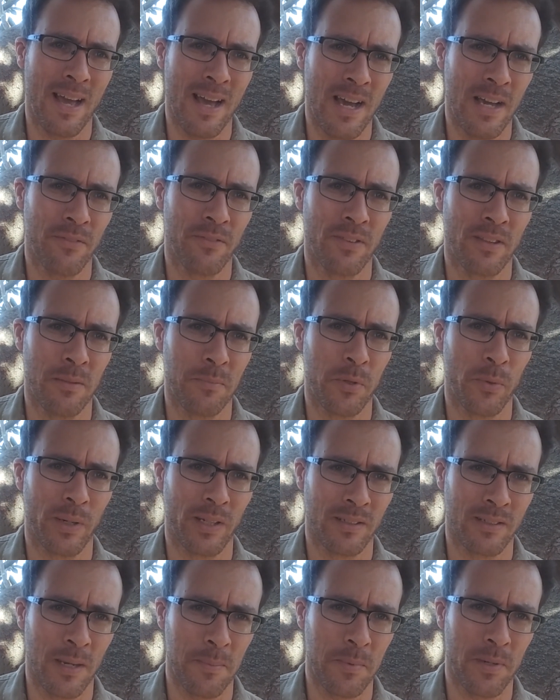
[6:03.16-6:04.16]
to be hard for them to
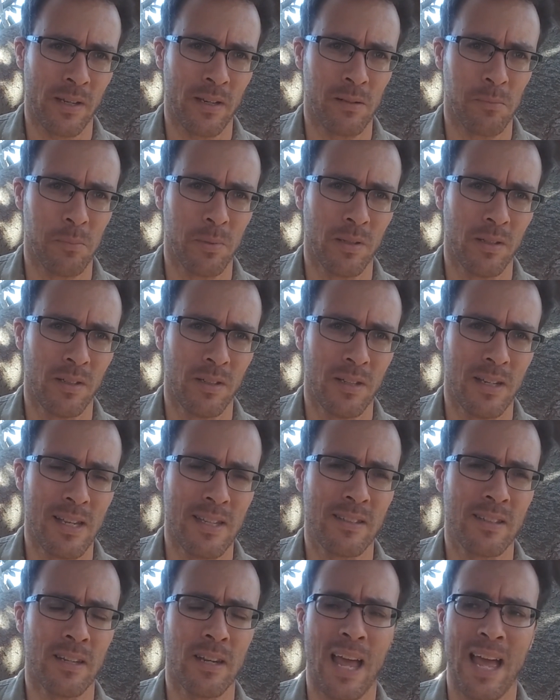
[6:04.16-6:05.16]
accept help.
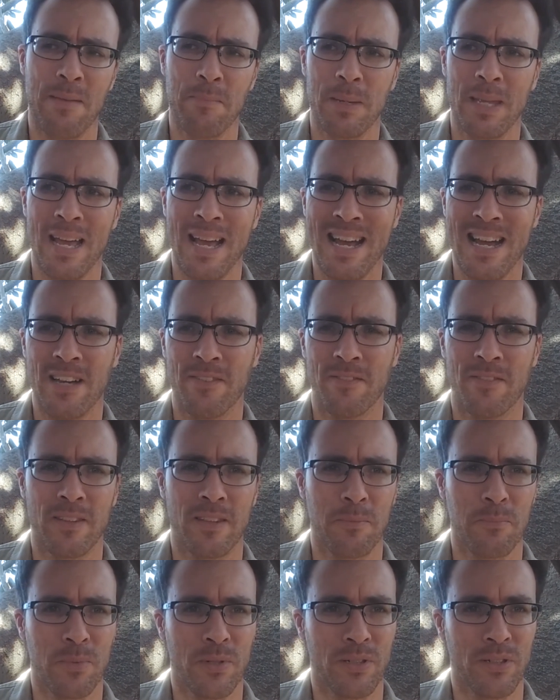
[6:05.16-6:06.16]
It's going to be hard
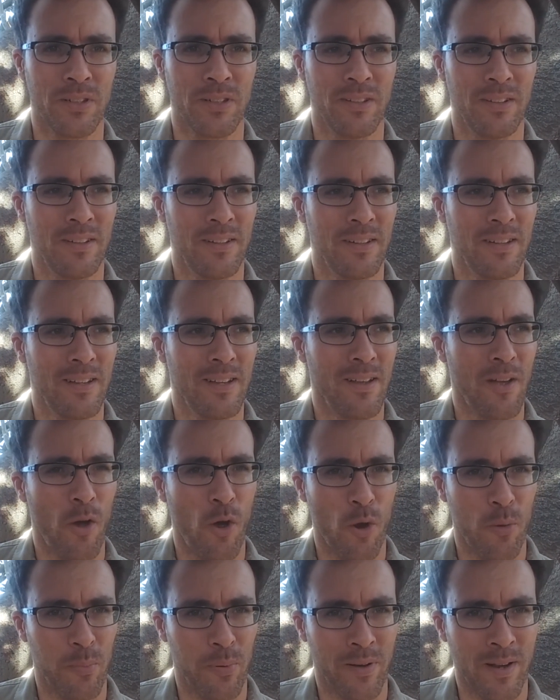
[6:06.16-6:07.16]
for them to
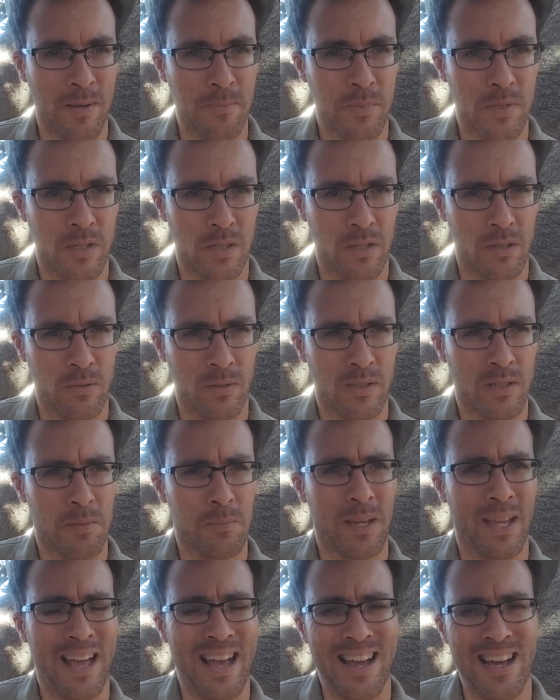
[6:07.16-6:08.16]
open up to you. It's
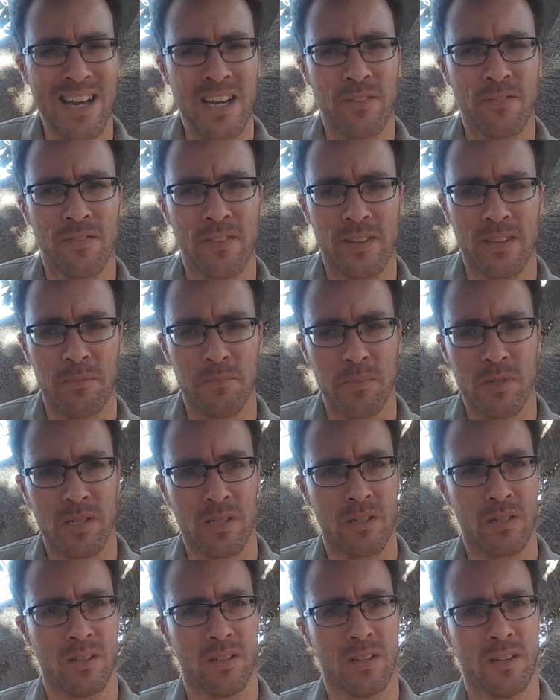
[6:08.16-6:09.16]
going to be hard for them
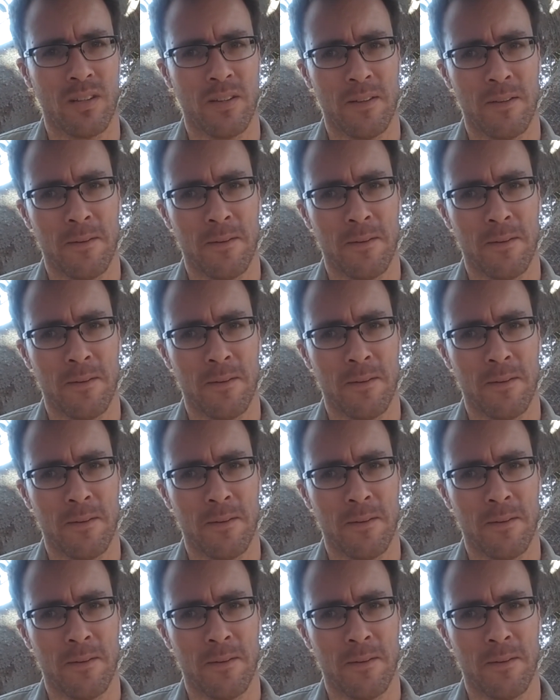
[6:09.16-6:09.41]
to